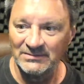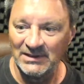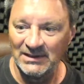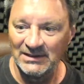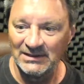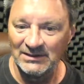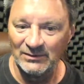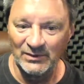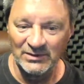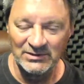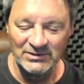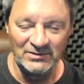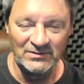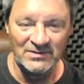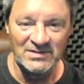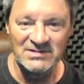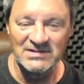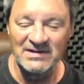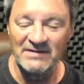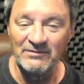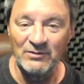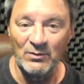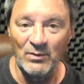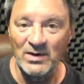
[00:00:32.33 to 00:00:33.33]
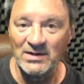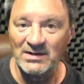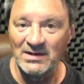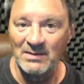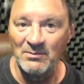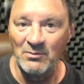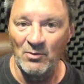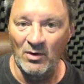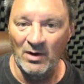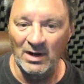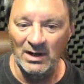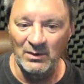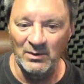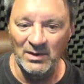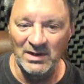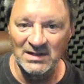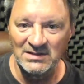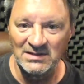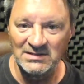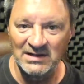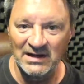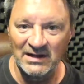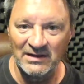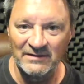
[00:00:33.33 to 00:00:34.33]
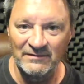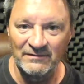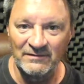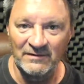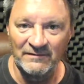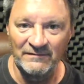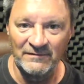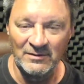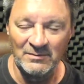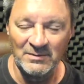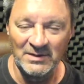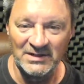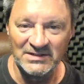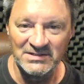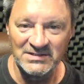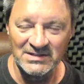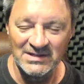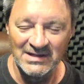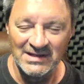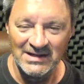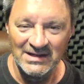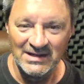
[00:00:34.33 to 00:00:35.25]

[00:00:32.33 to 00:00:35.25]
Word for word: Uh, we do this every weekday morning. We get together for a few minutes